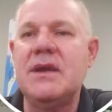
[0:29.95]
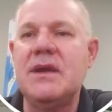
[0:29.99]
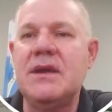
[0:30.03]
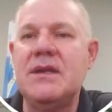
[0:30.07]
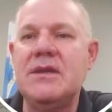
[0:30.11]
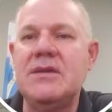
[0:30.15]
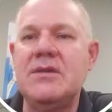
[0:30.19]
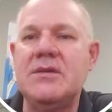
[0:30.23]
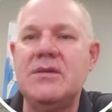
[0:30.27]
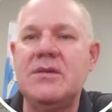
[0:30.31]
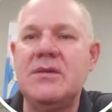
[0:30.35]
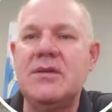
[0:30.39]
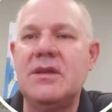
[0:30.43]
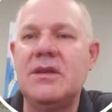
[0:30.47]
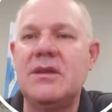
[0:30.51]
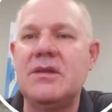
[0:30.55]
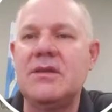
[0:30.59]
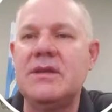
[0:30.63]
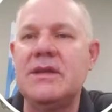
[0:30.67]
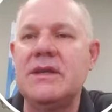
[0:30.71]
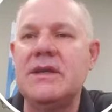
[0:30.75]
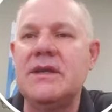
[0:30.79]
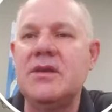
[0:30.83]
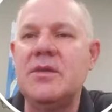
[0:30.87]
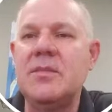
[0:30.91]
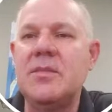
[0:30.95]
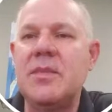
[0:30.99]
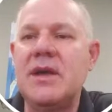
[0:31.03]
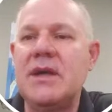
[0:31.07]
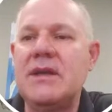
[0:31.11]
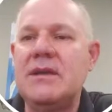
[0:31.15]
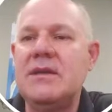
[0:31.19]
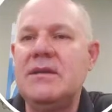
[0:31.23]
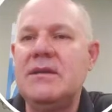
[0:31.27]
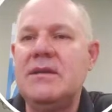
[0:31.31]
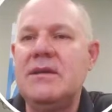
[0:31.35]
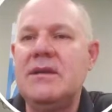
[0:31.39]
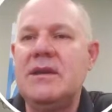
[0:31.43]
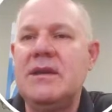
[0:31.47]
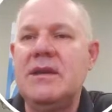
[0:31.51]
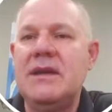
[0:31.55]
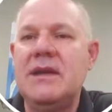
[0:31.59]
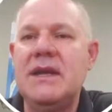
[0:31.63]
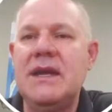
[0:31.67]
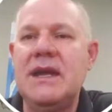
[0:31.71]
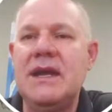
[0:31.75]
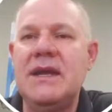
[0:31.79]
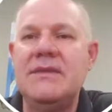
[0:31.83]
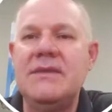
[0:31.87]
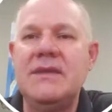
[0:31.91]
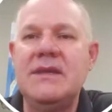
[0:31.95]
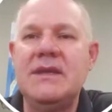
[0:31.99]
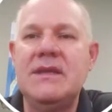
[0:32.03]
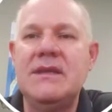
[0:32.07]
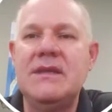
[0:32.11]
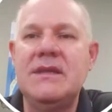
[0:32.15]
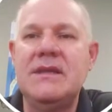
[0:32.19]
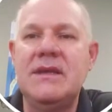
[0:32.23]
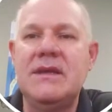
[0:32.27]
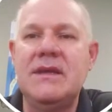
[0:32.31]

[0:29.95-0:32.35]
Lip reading: You click on the enter button, and then